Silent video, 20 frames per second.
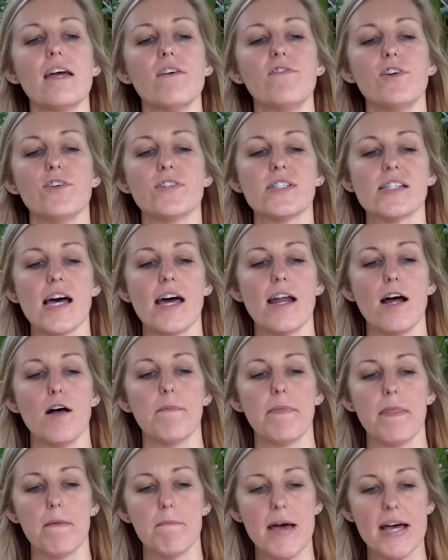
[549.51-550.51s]
if you set
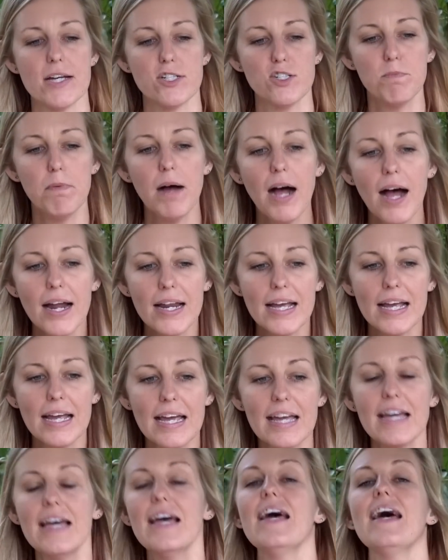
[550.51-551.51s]
up the mesh
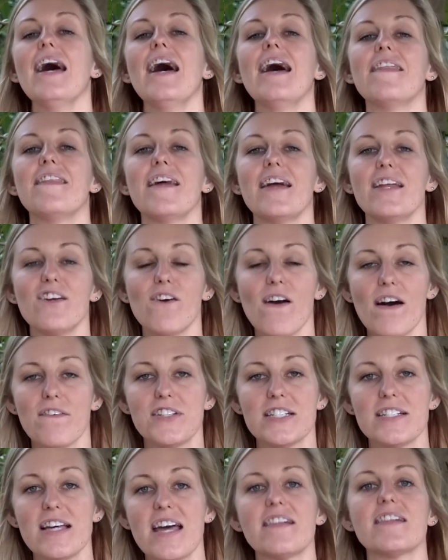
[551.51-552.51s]
body and then you have
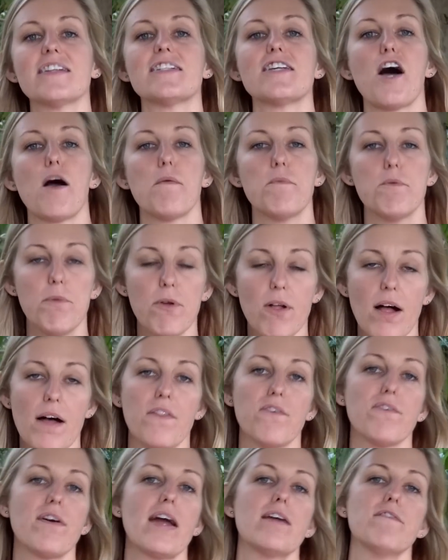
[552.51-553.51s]
to take the time to pull
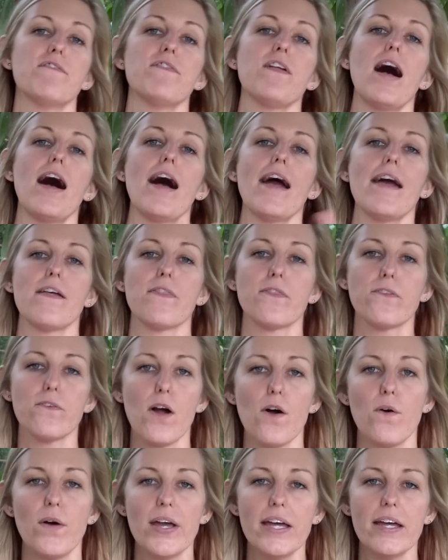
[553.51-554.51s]
out the rain fly and
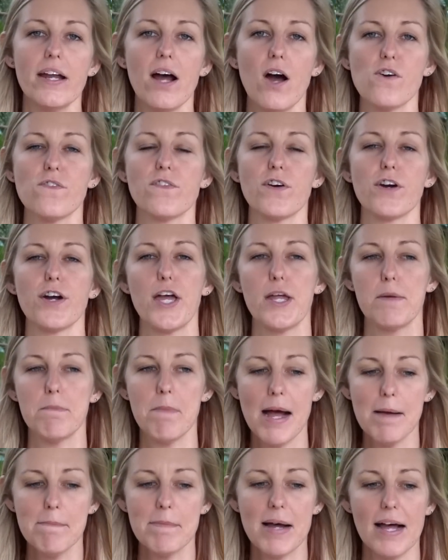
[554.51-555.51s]
throw it over, in
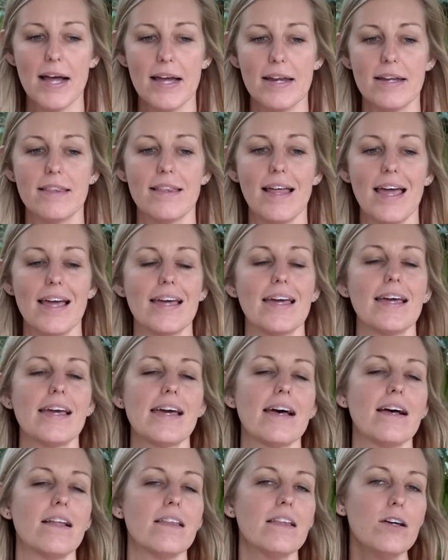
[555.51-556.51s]
my mind, they can
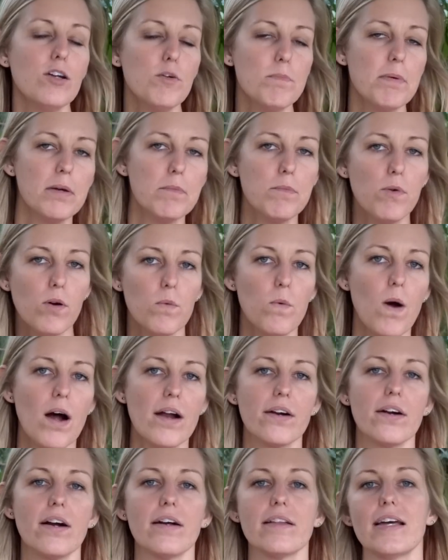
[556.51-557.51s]
get a little bit more
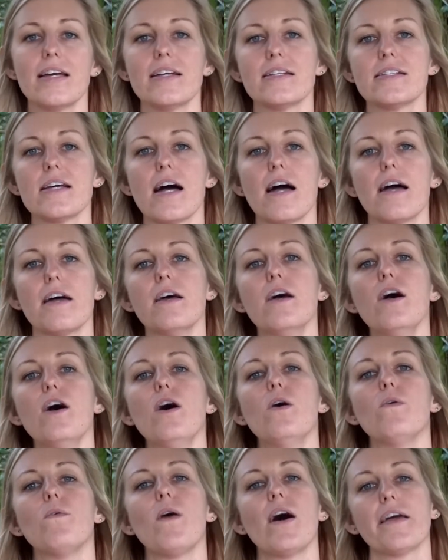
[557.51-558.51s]
water on the inside
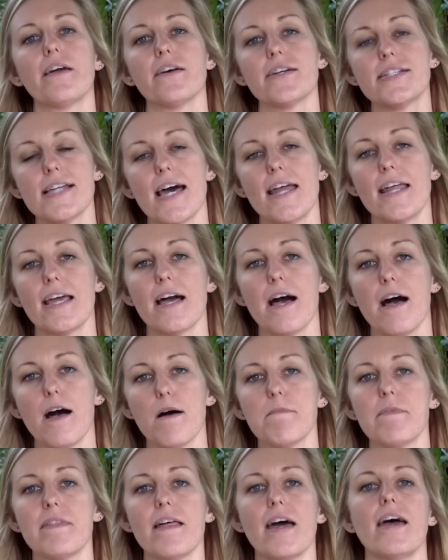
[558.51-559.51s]
while you're setting
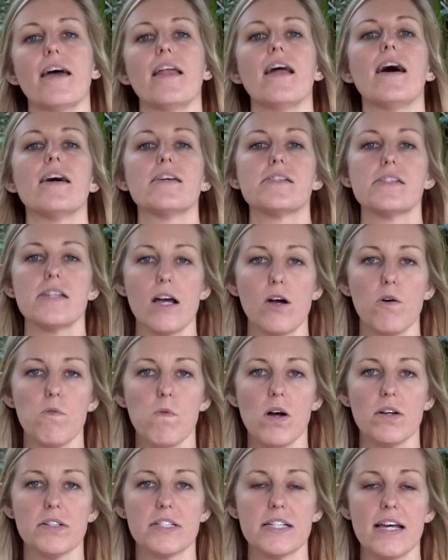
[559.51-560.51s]
up than a single
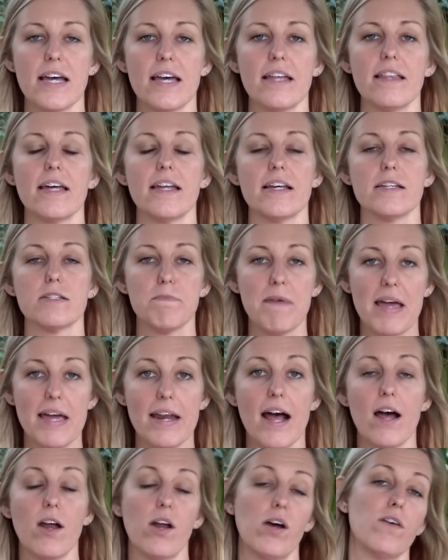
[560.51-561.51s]
wall tent that is
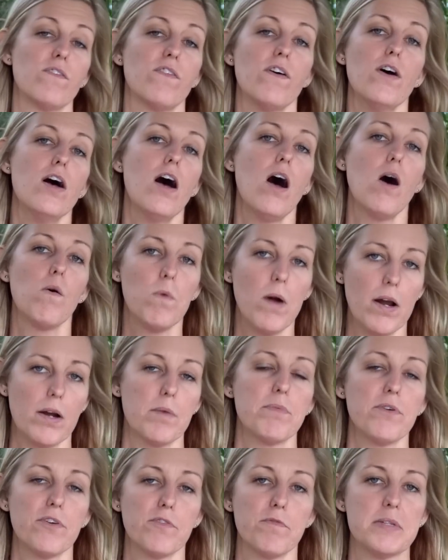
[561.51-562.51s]
made out of a
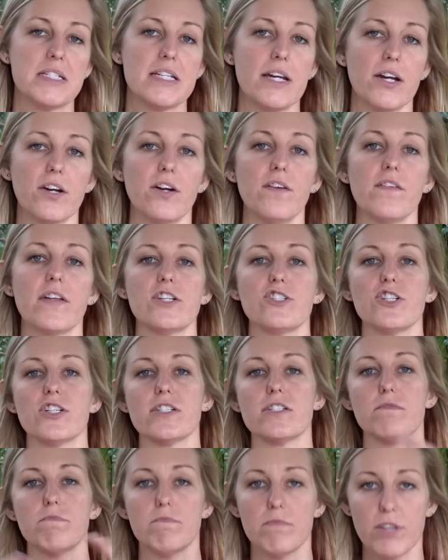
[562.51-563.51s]
waterproof material that
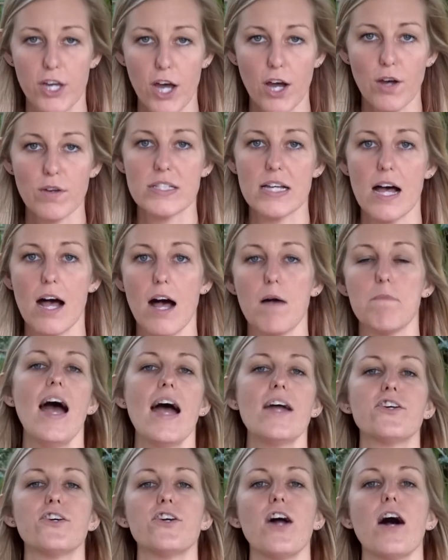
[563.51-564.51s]
just goes up
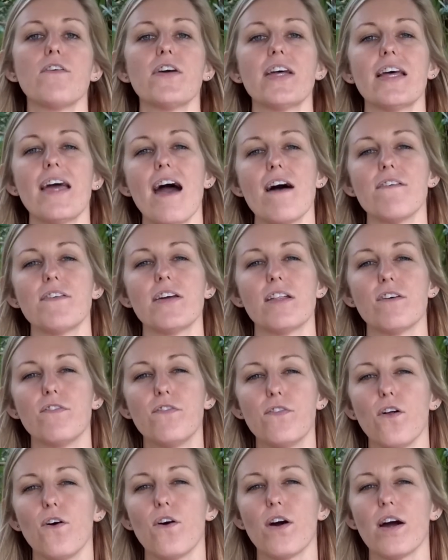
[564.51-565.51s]
and you're not really having the
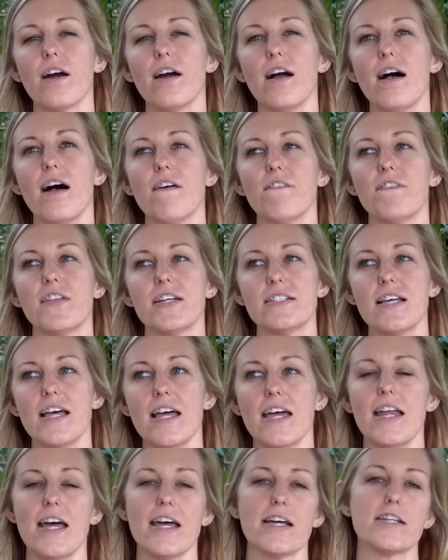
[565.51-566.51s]
floor of the
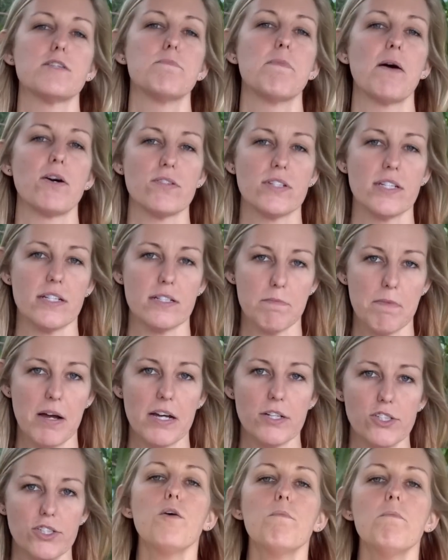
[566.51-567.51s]
tent exposed as
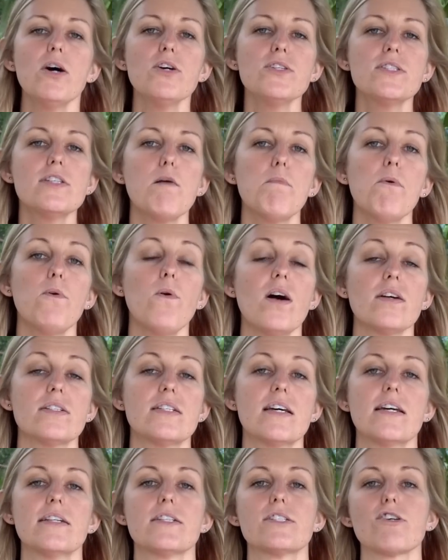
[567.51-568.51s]
much. Most double wall
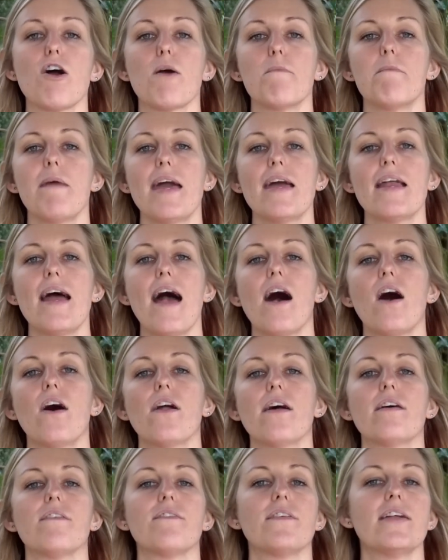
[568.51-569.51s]
tents are made
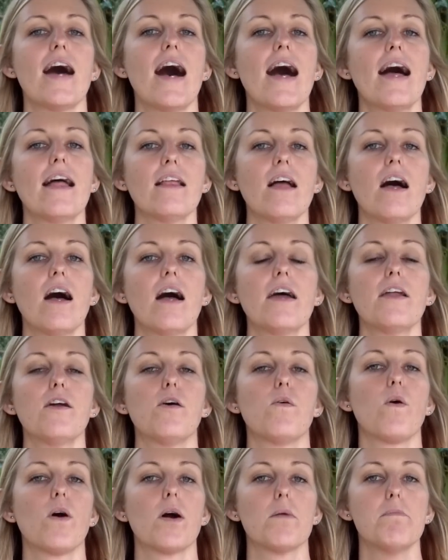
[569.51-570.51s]
out of nylon
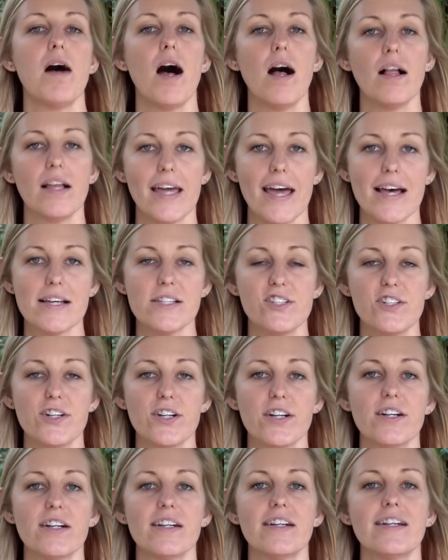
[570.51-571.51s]
or
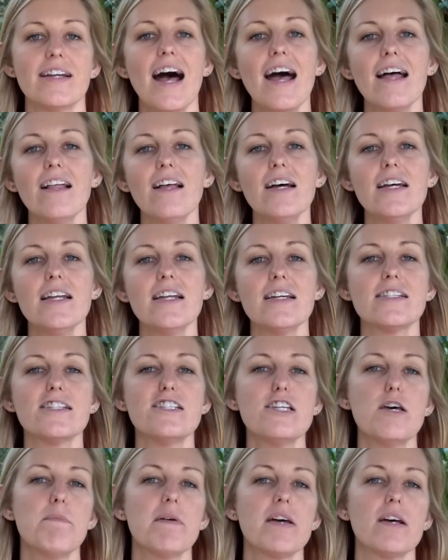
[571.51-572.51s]
polyester. Nylon is
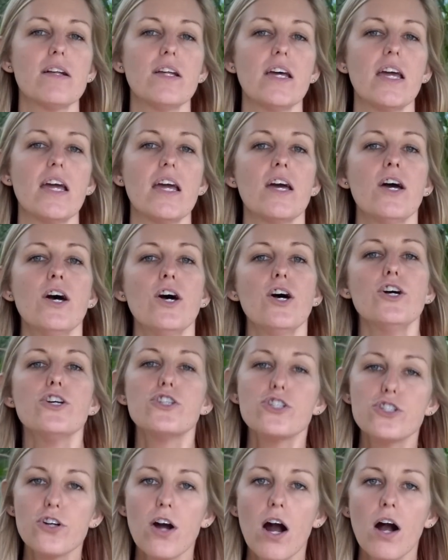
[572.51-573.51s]
typically
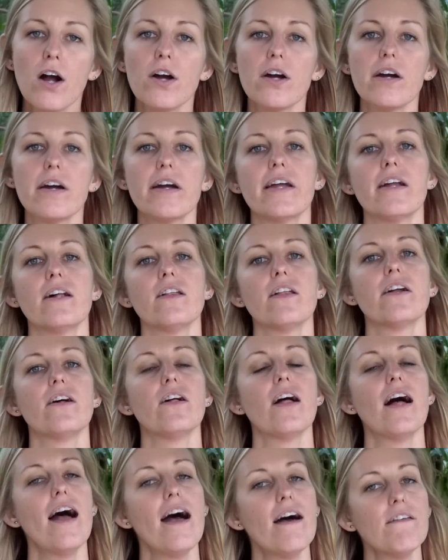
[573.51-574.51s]
stronger and a
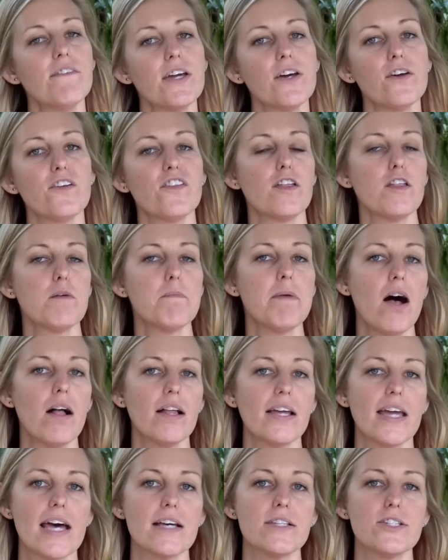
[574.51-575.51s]
little heavier than the
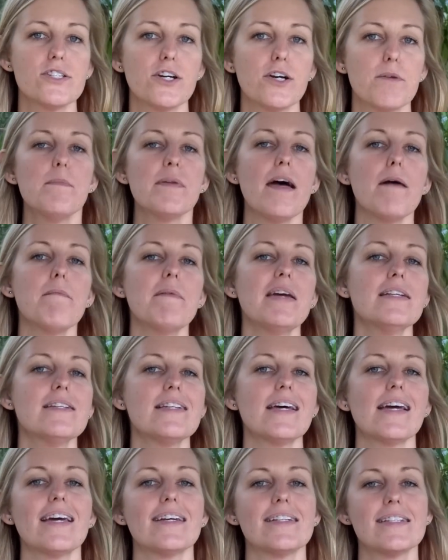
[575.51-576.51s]
polyester, but that
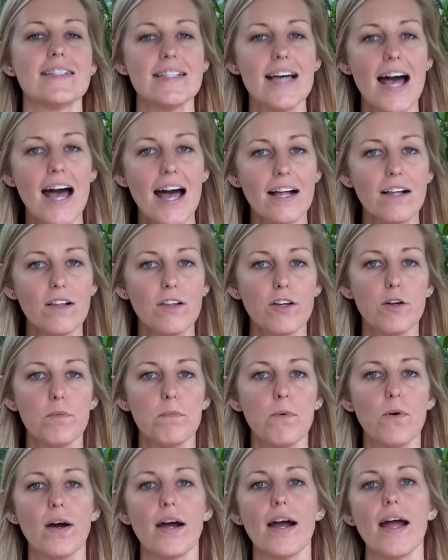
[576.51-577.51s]
means it can sag a little
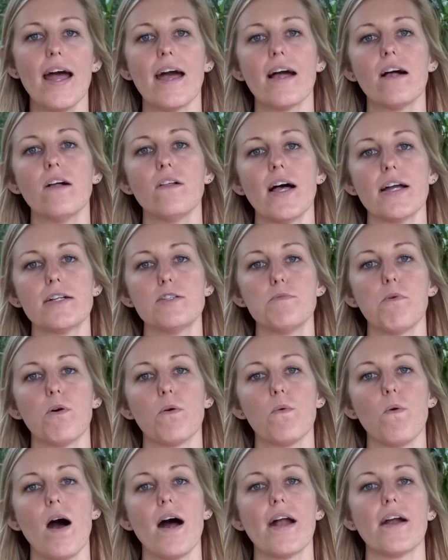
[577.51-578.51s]
more and collect
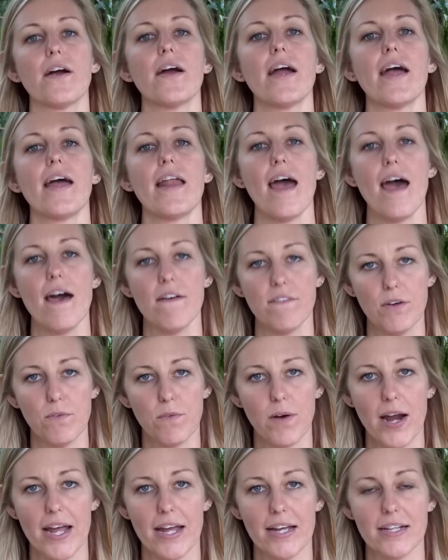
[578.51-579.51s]
more water in heavy
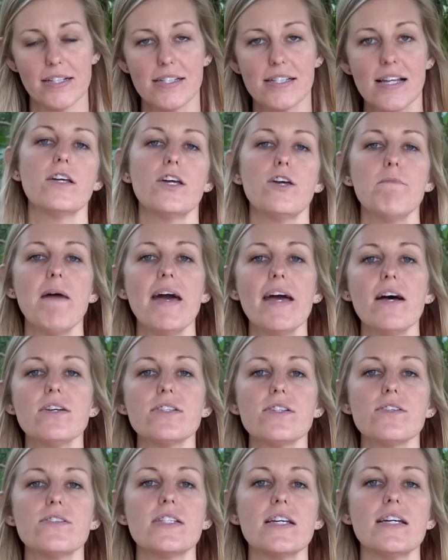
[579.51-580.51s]
rains. You may
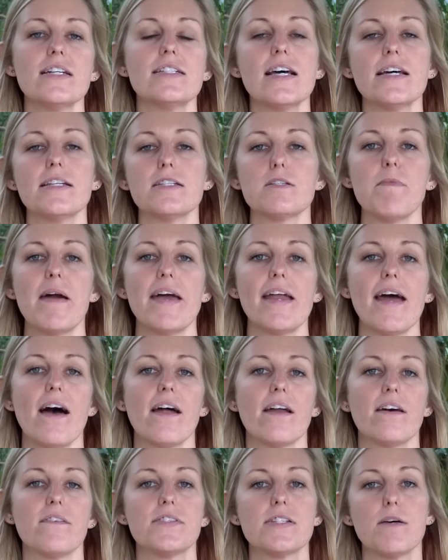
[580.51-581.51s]
also see tents made
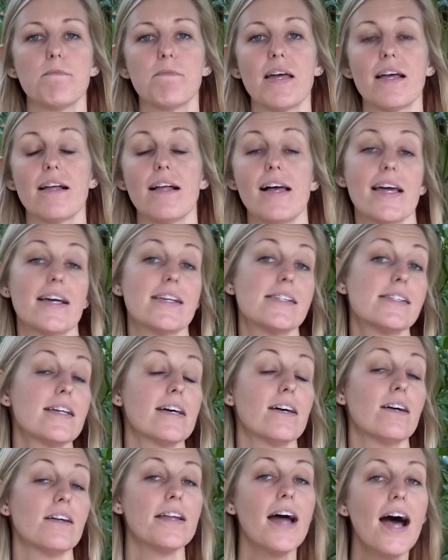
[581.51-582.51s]
out of something like
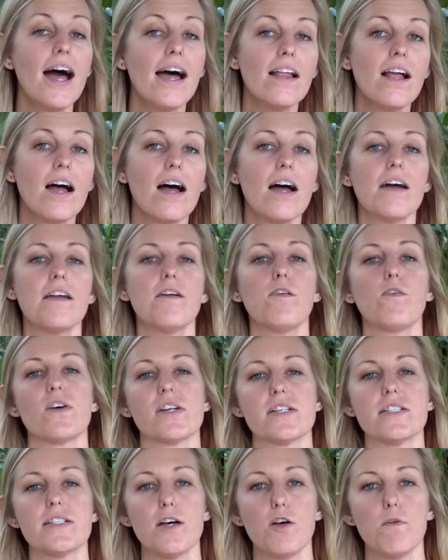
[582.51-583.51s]
sil nylon
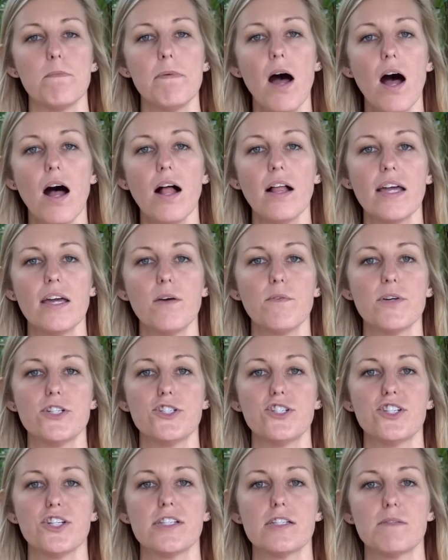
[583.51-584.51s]
or sil poly,
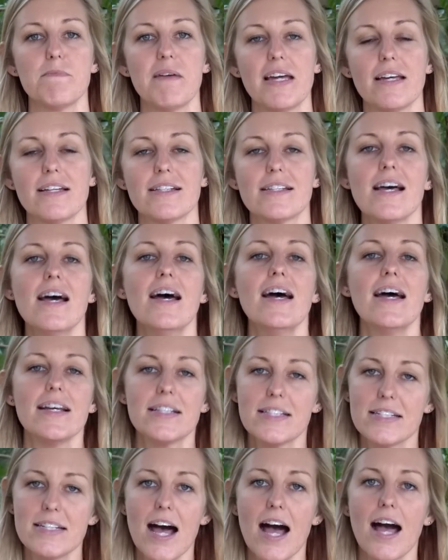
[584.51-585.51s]
which just means
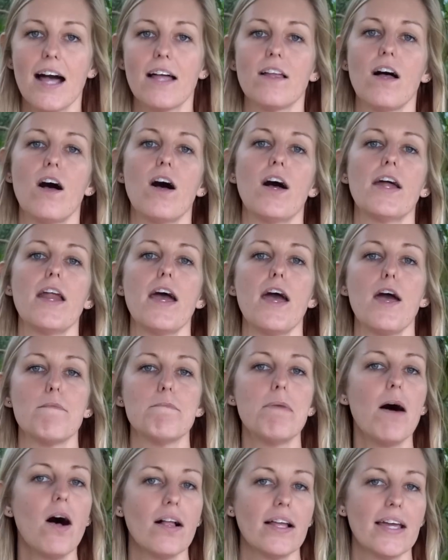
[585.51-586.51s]
it's nylon
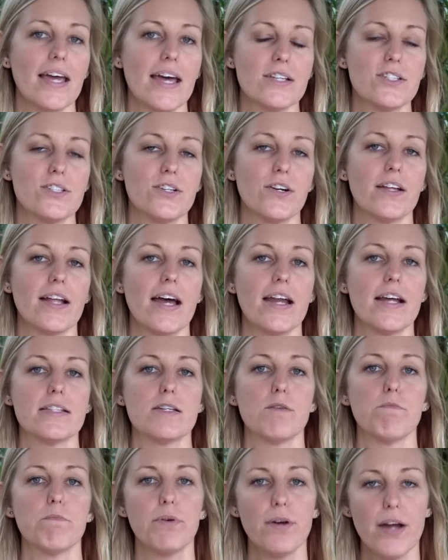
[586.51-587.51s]
and polyester that
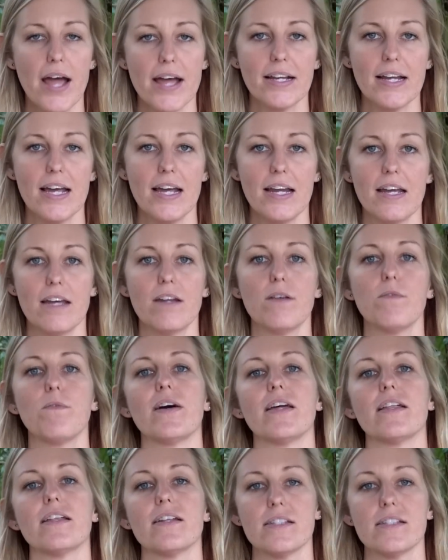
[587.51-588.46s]
is impregnated with